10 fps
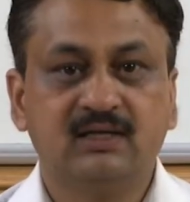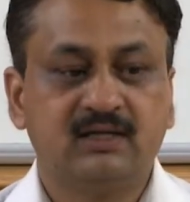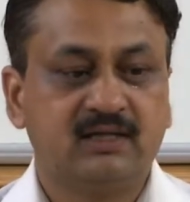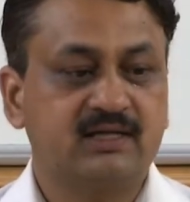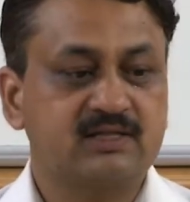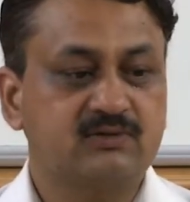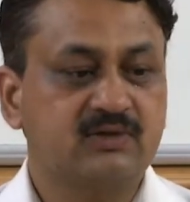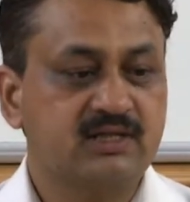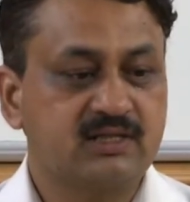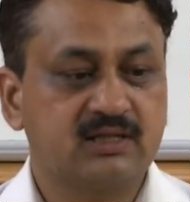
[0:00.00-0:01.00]
Let us look
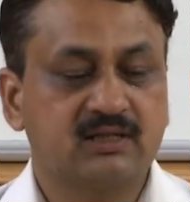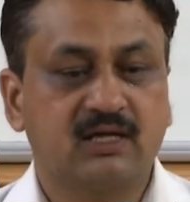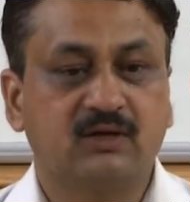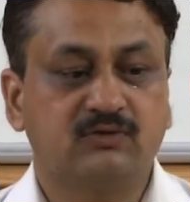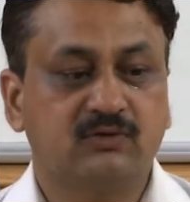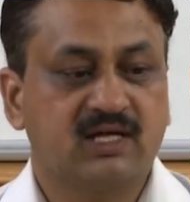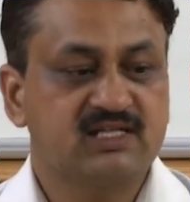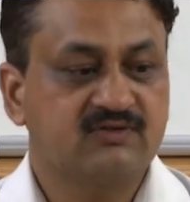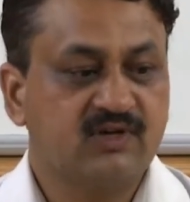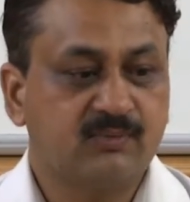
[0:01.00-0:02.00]
at how to
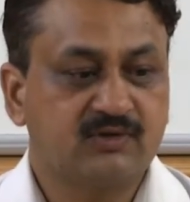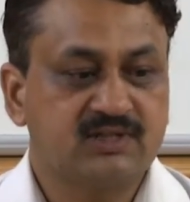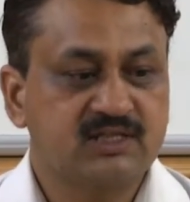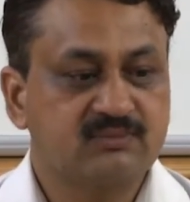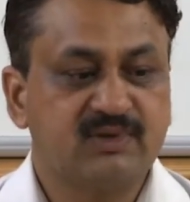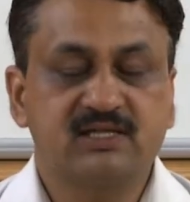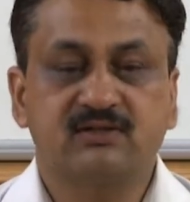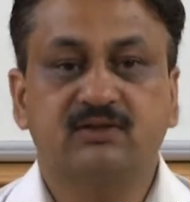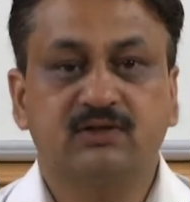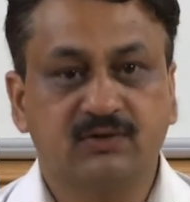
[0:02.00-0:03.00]
classify projects based
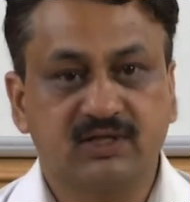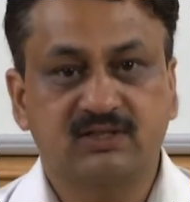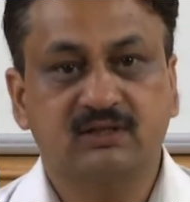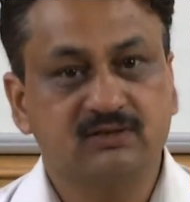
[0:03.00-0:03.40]
on duration.